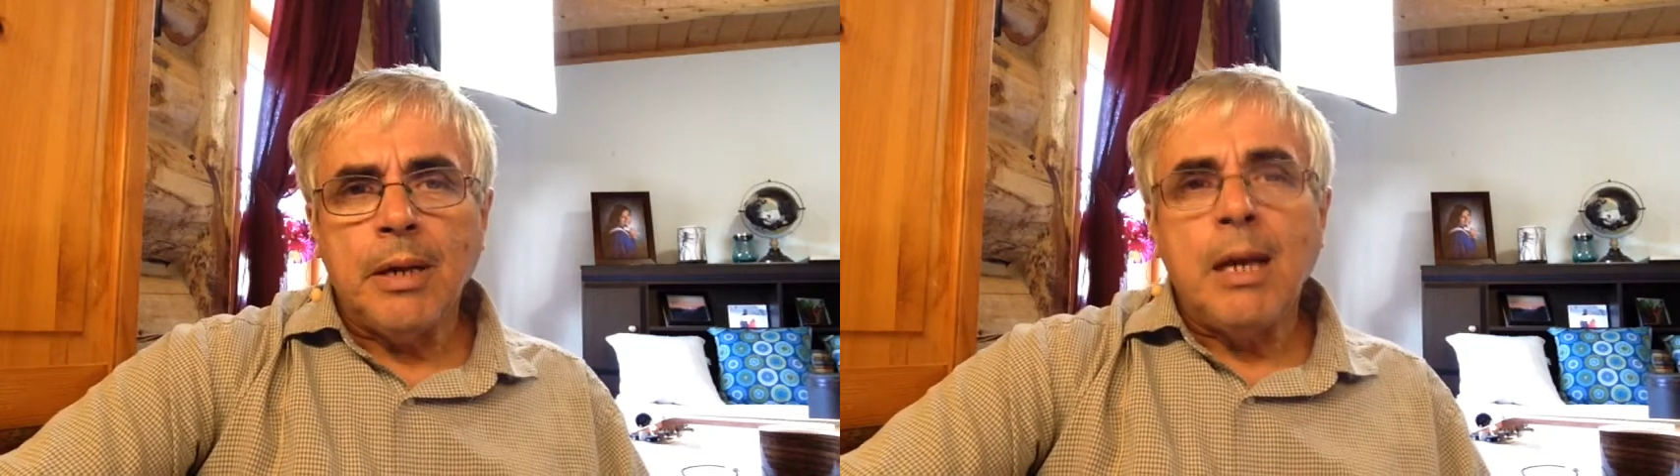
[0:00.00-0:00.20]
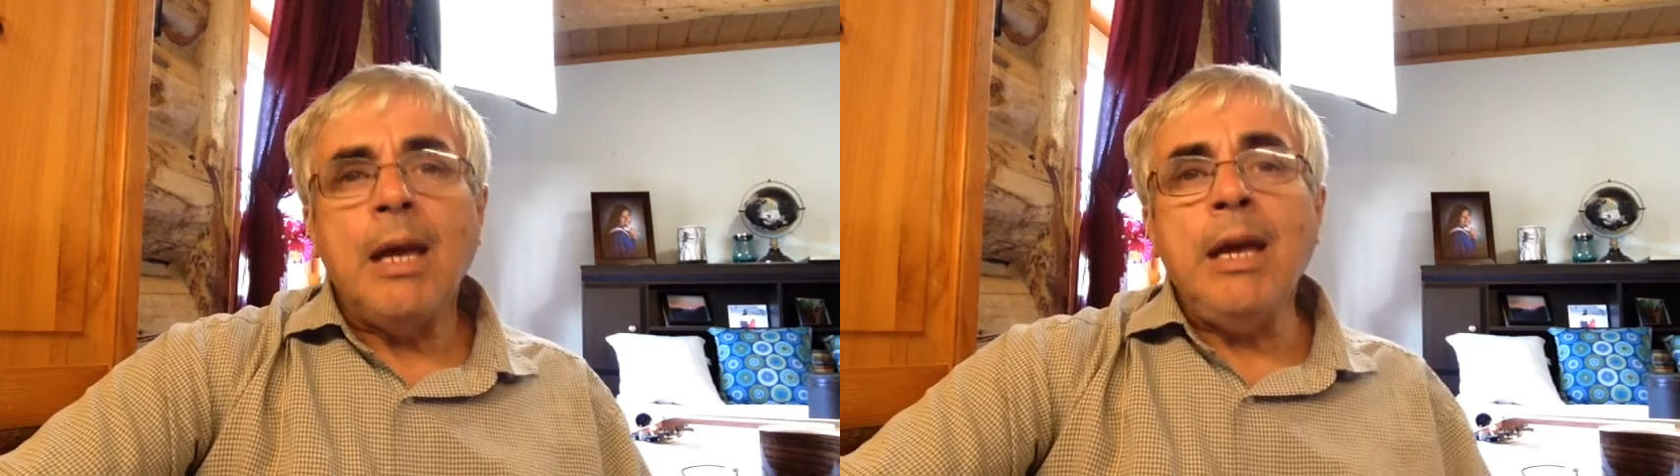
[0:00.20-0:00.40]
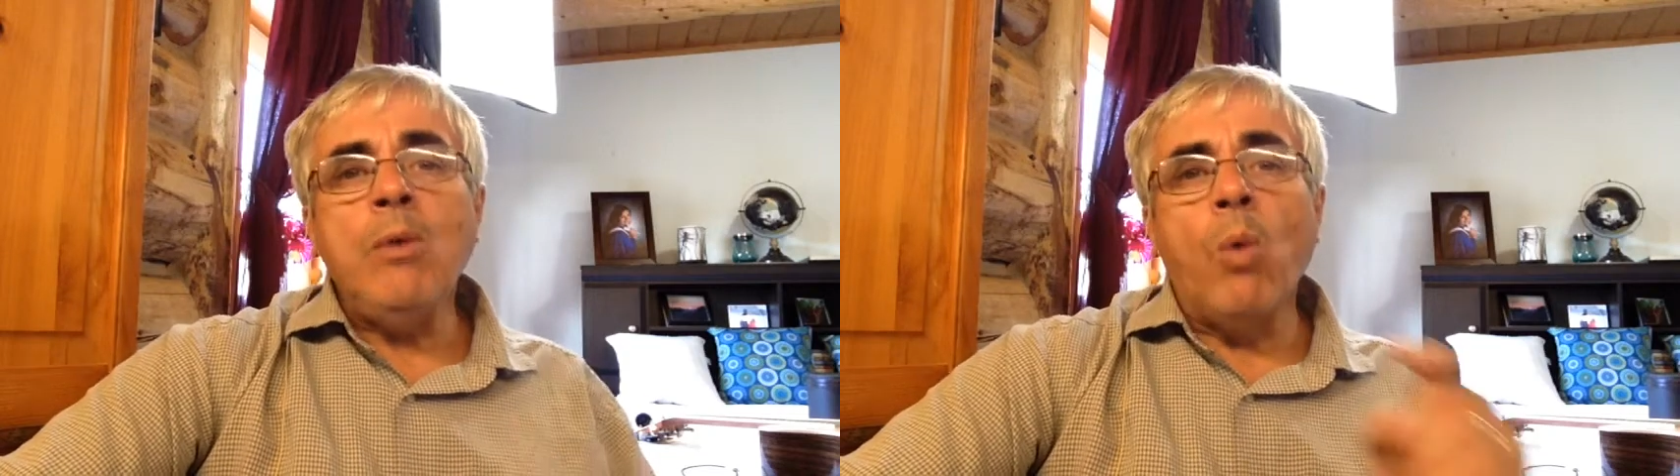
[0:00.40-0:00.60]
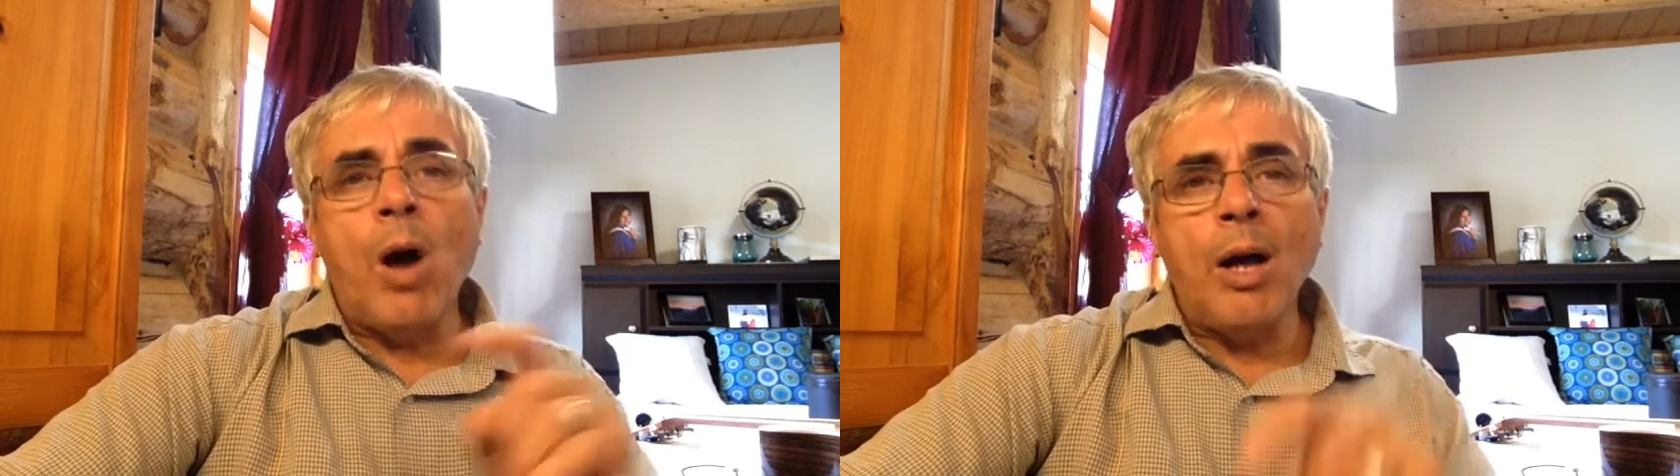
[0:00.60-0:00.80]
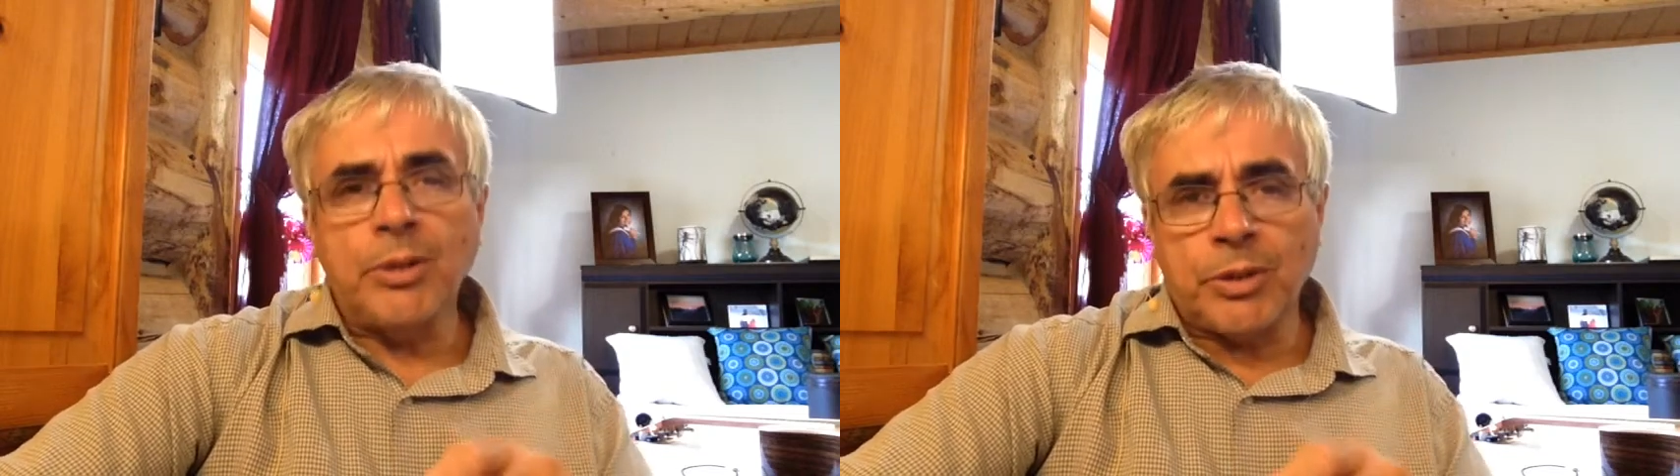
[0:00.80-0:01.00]
He
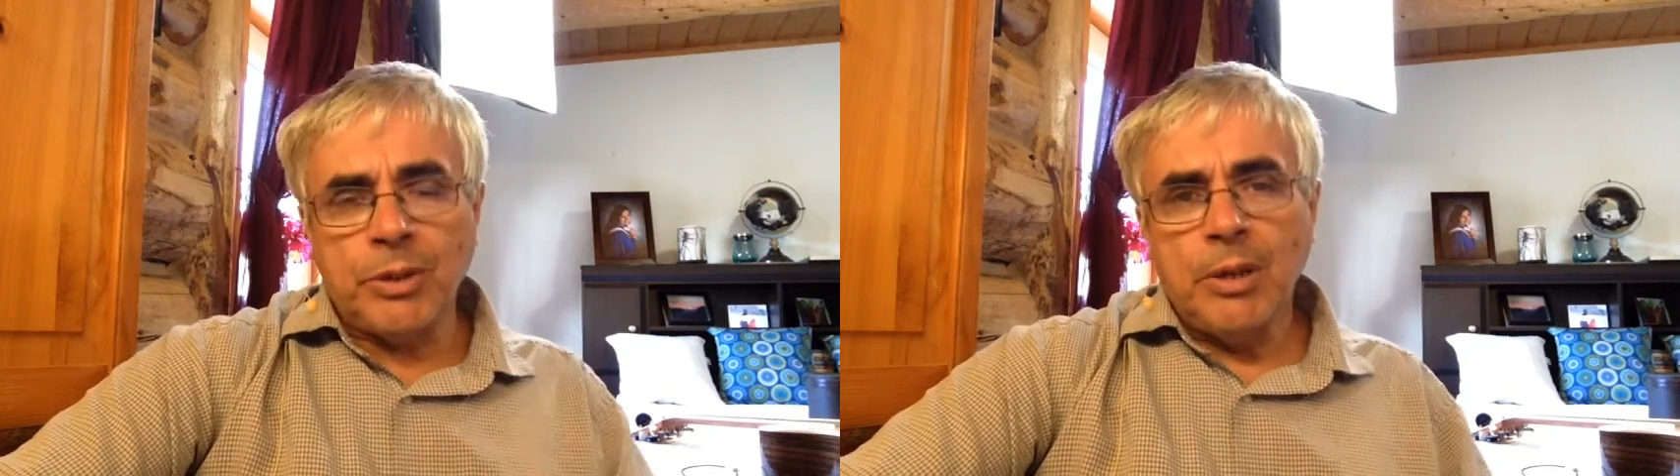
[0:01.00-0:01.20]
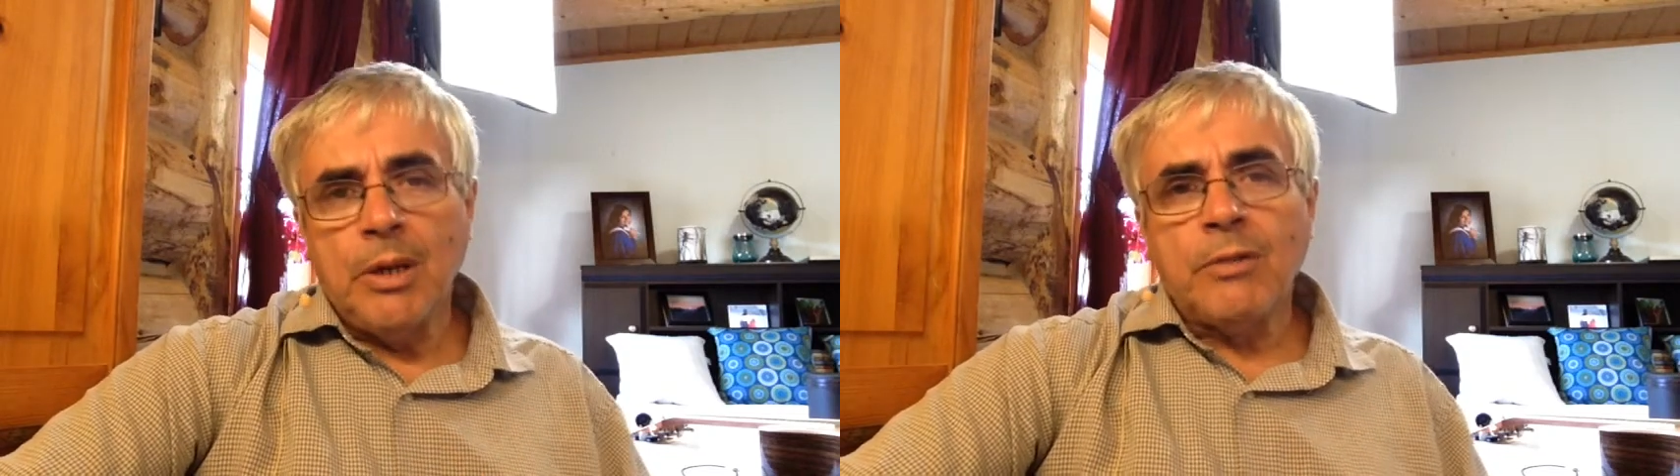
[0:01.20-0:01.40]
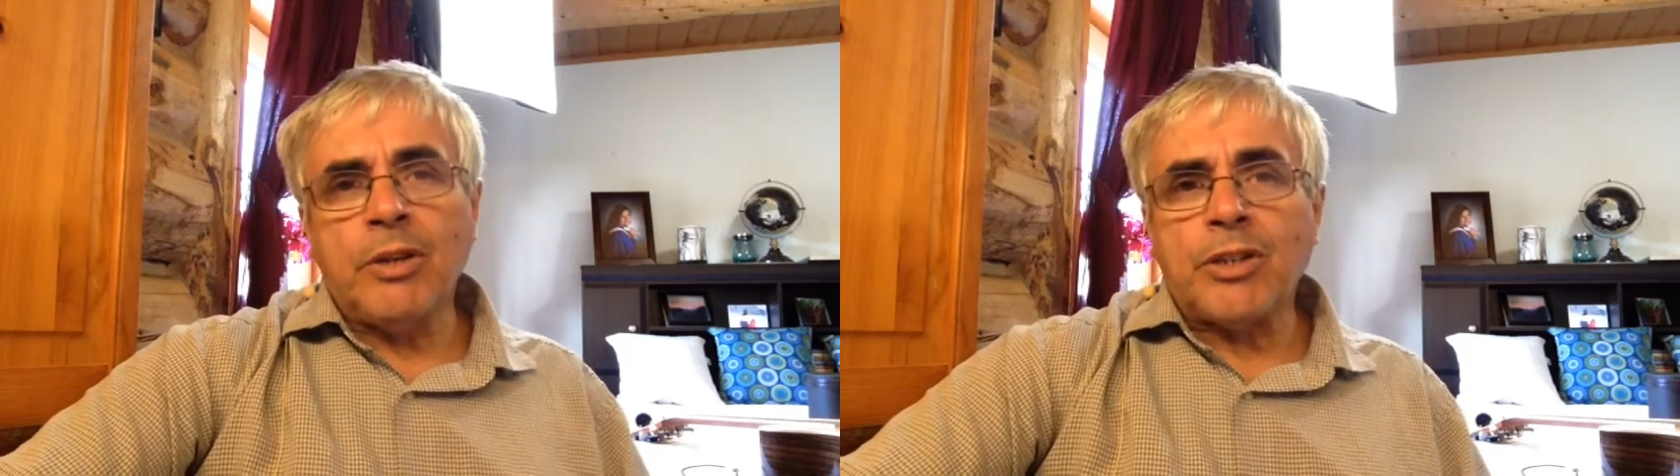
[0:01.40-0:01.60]
was the